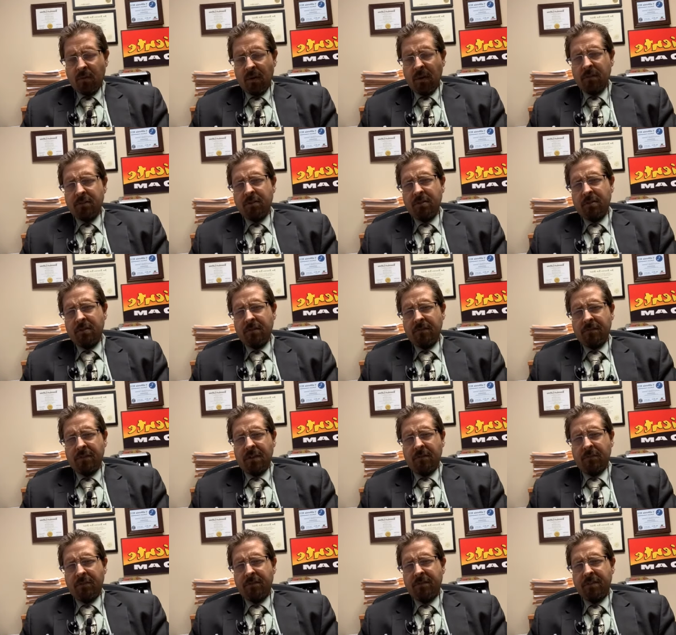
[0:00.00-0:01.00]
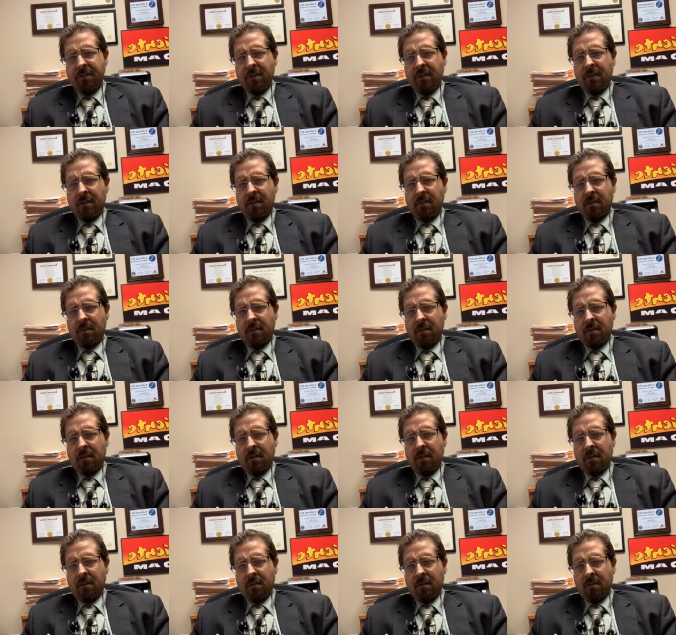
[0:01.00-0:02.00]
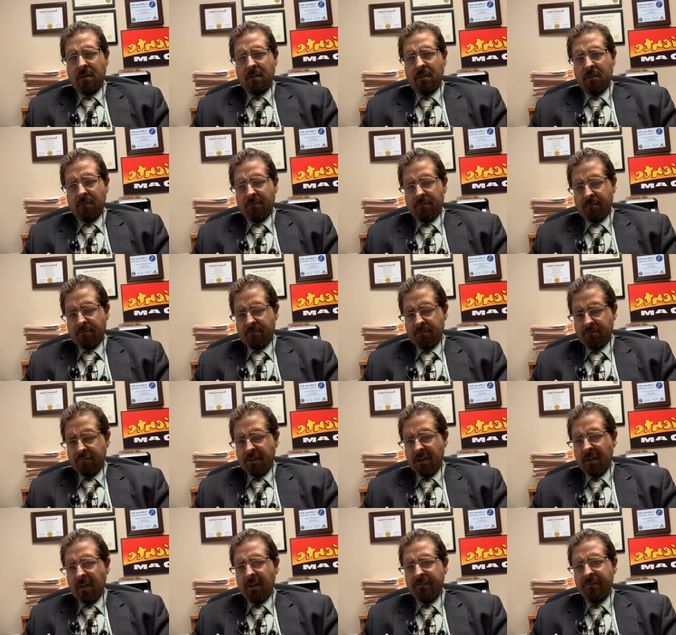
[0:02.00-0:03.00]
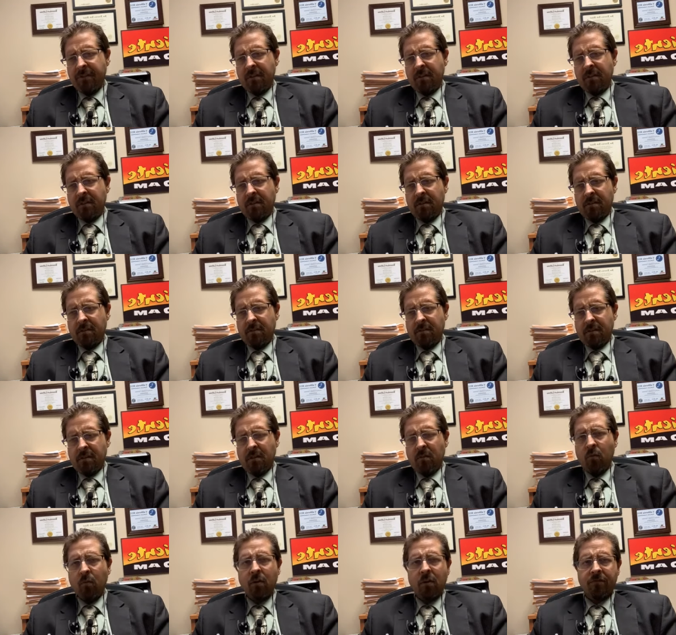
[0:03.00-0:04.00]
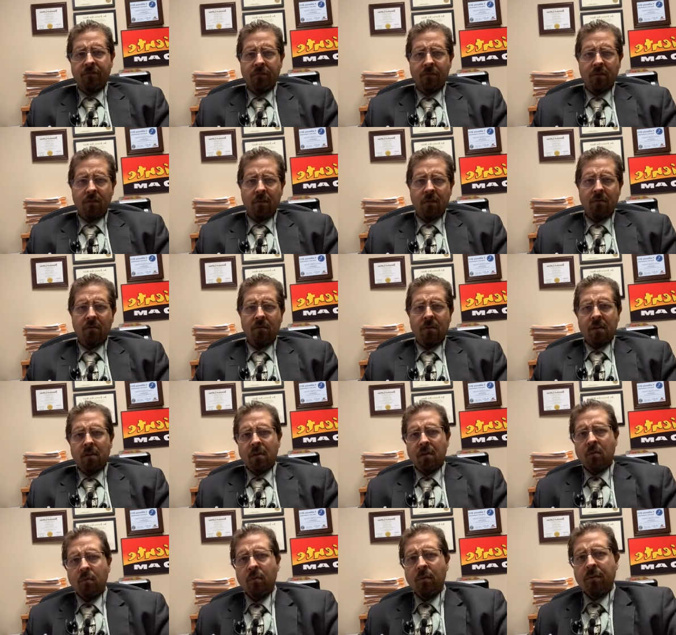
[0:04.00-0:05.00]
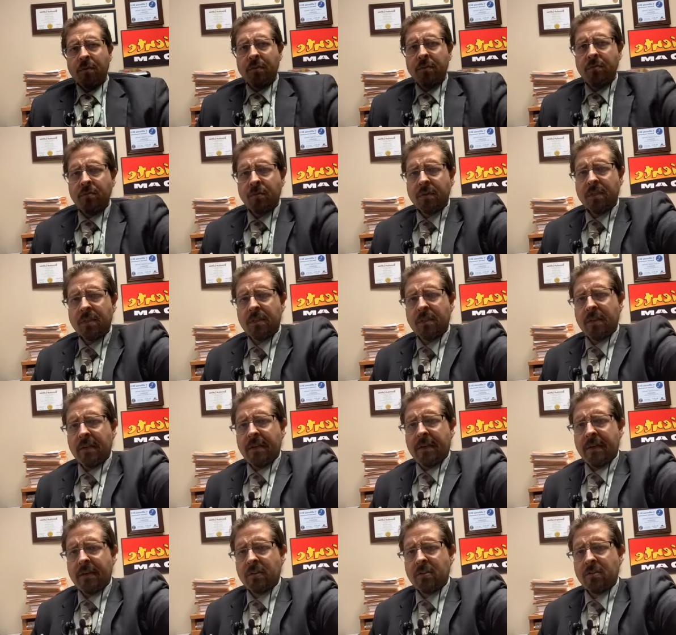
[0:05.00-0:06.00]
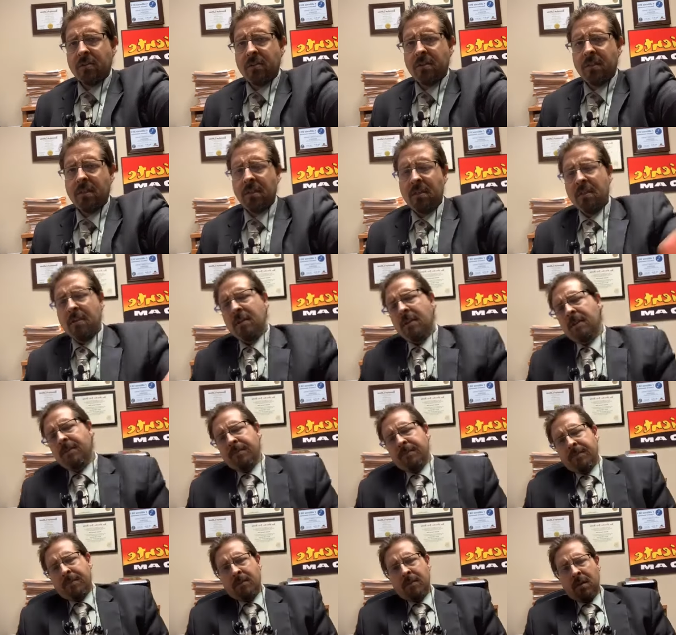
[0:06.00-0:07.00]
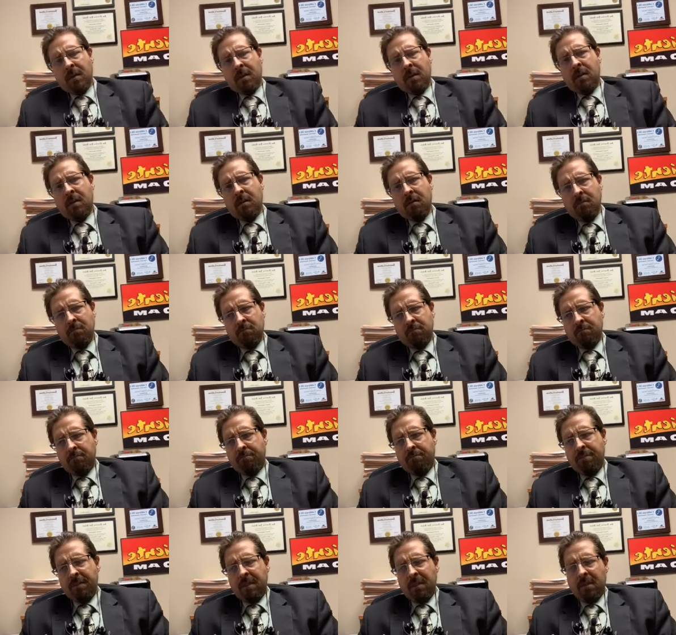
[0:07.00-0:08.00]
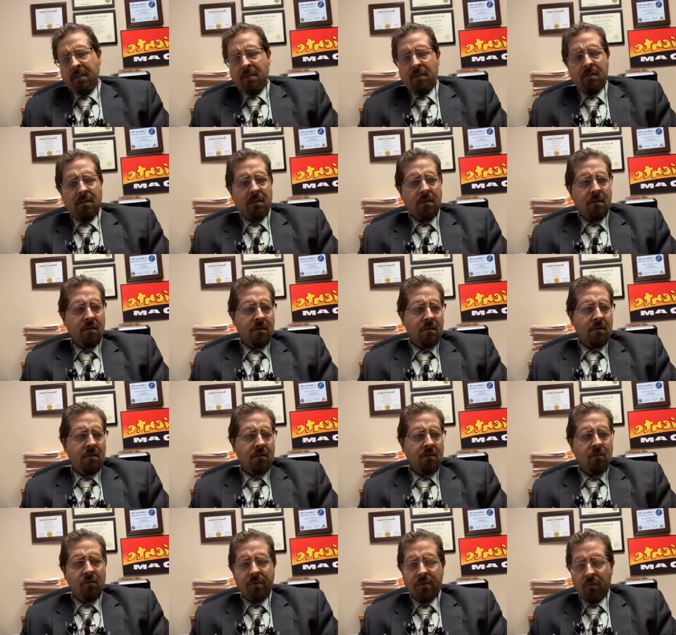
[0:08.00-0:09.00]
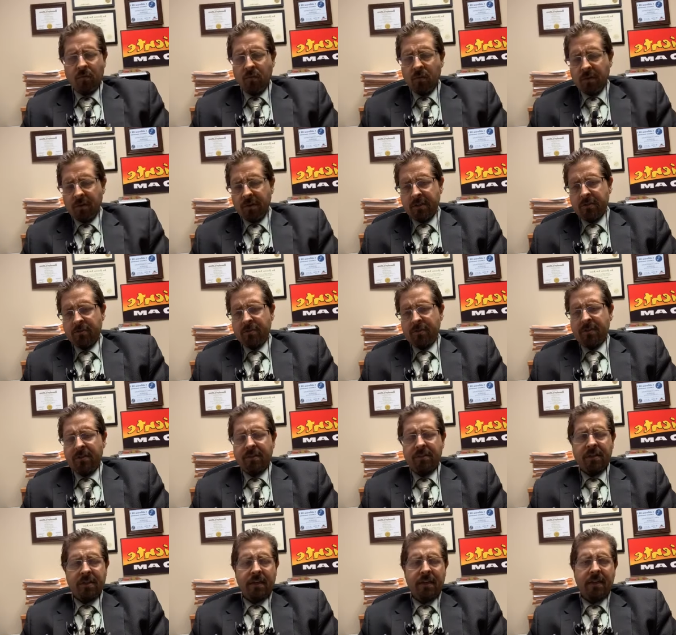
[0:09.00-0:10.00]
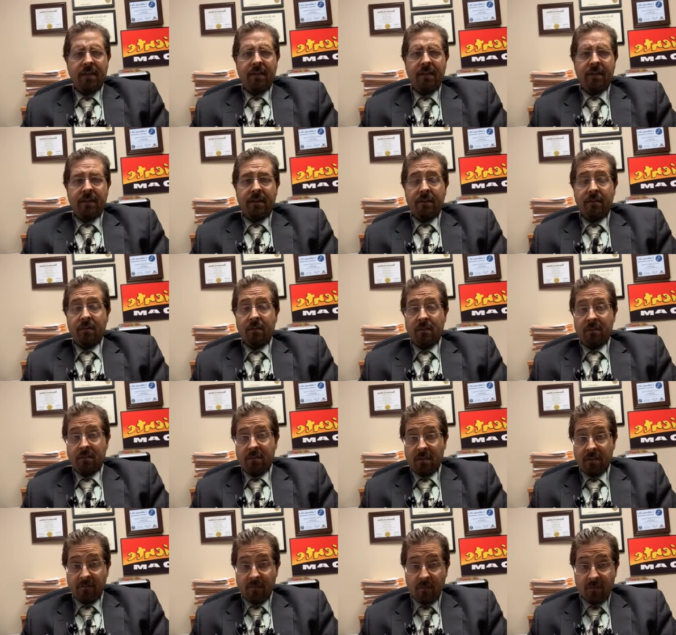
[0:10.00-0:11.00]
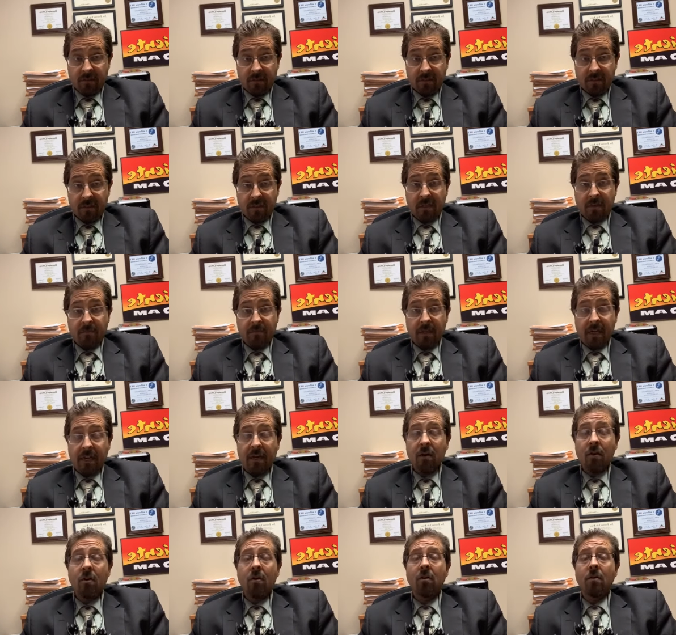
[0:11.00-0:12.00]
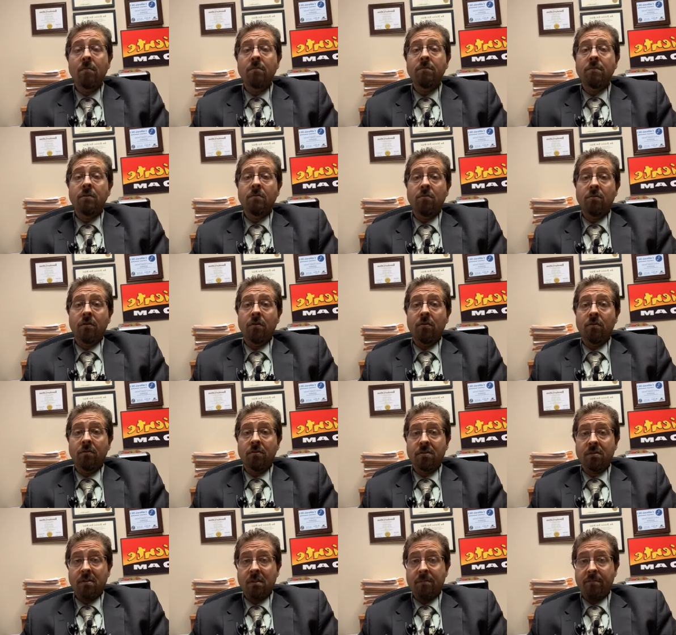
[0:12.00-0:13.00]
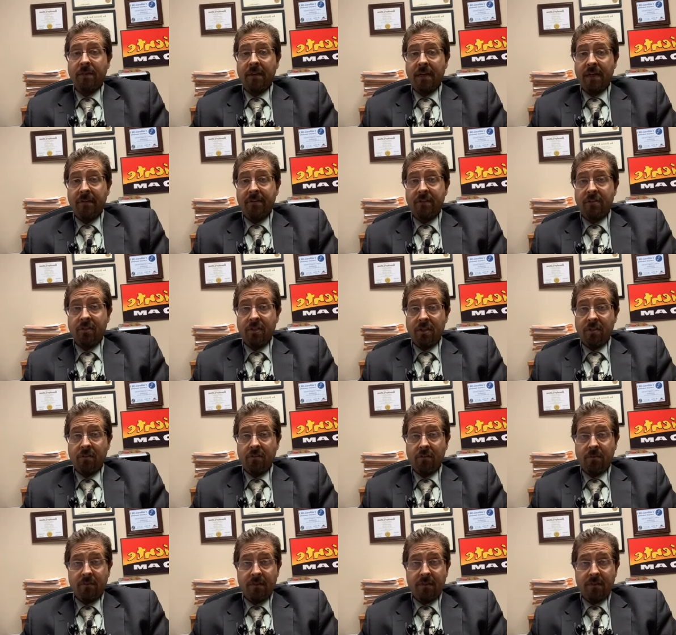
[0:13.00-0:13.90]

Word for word: One alternative that we've seen uh, pretty often is uh, work furlough, where you can actually uh, be uh, going to work during the day, and instead of going to sleep at home, you would go to sleep at the jail.